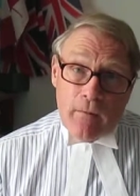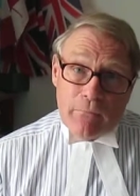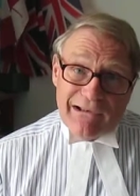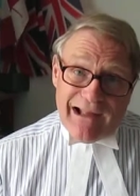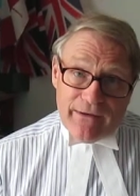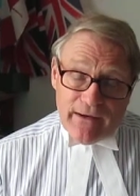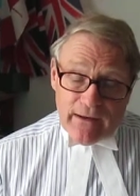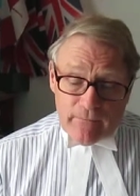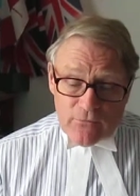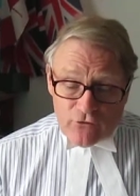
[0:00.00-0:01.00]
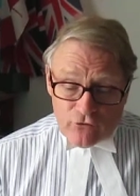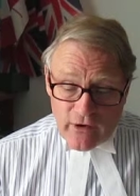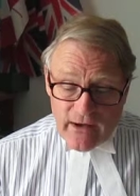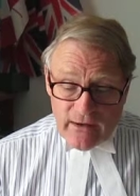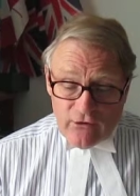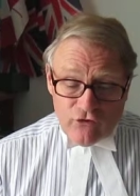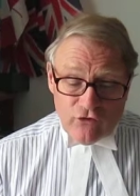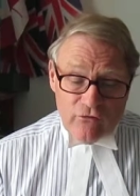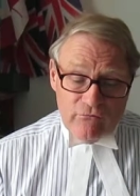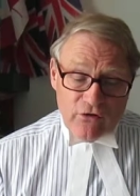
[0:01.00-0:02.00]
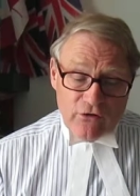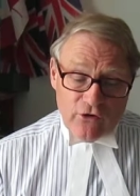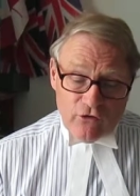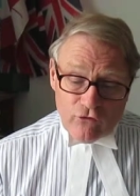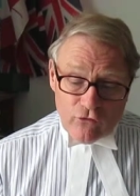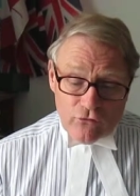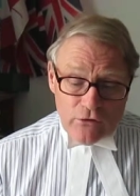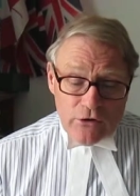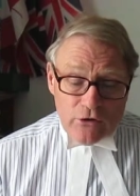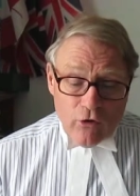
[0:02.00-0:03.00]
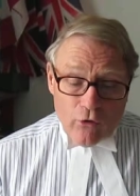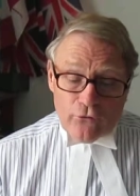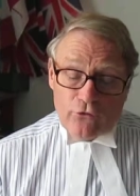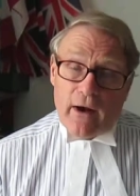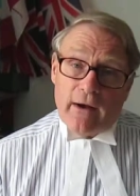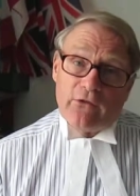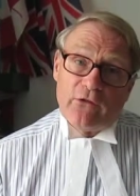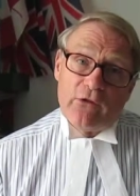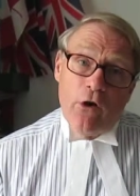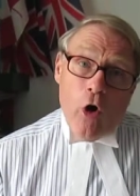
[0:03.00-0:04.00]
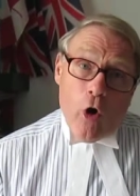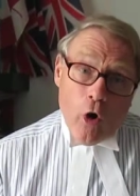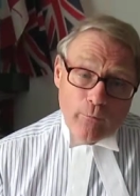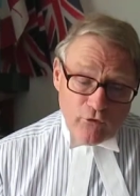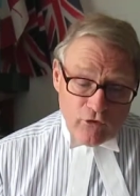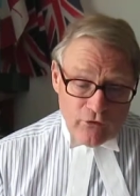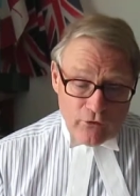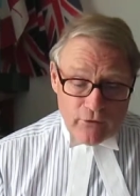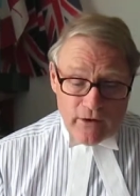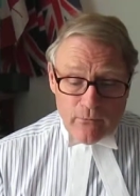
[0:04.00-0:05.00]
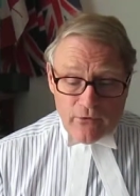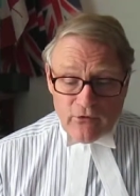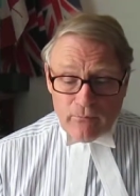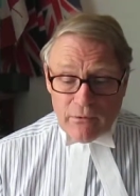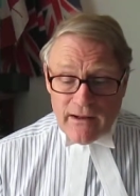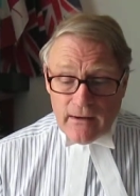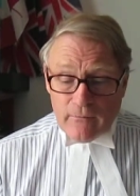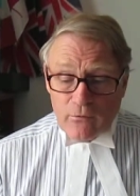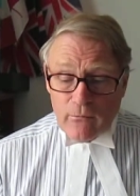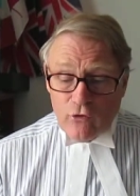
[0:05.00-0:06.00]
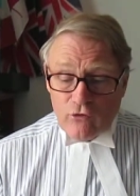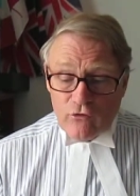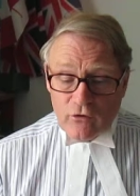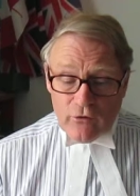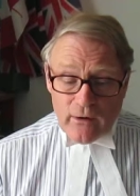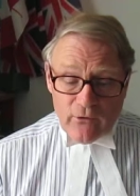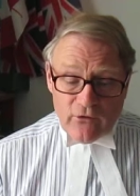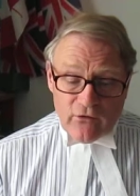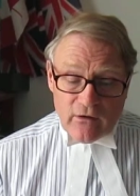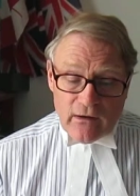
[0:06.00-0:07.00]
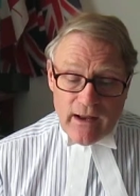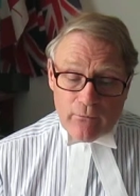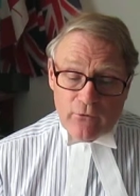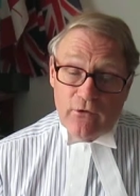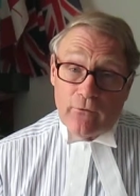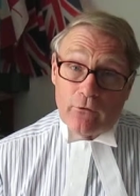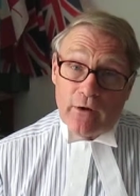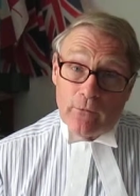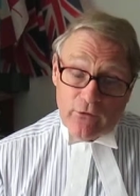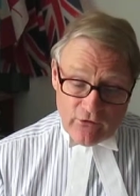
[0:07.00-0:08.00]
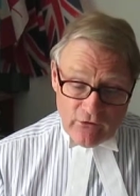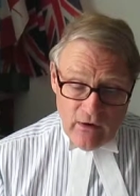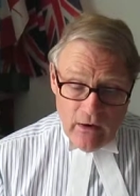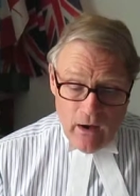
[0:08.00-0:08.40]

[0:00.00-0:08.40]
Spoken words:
planning, drainage, conditional contracts, option agreements, planning promotion agreements and collaborative agreements